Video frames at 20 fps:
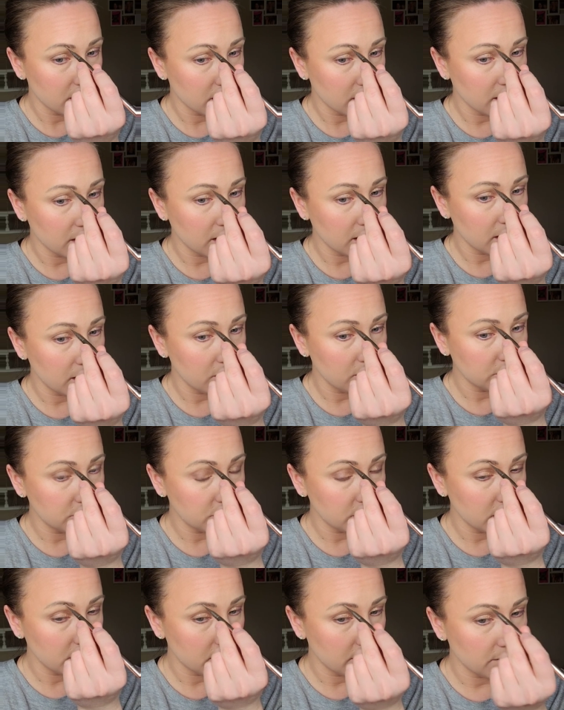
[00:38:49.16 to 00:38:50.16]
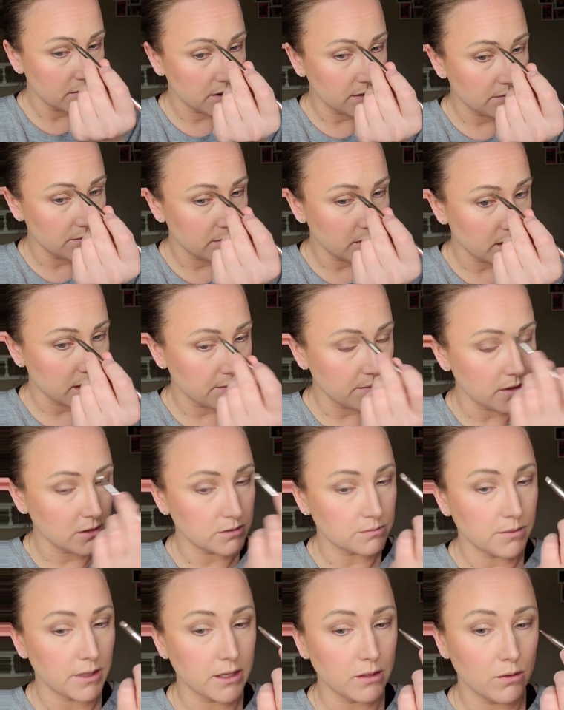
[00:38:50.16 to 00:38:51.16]
I usually get my eyebrows
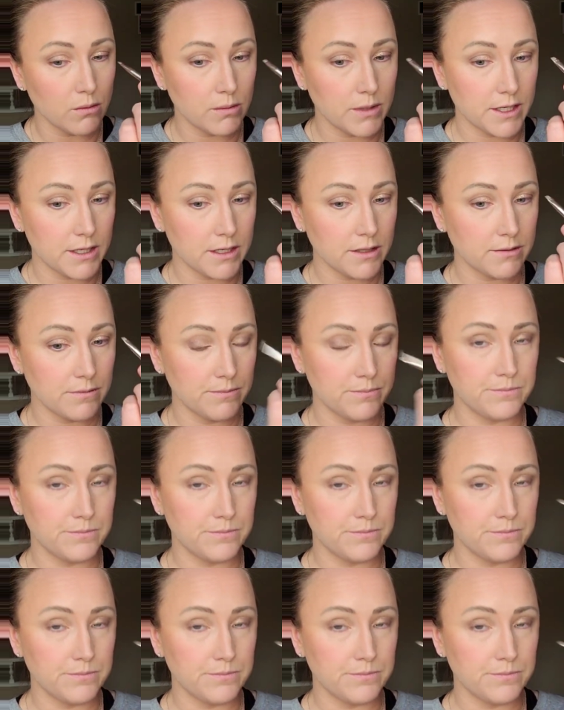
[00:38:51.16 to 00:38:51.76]
microbladed.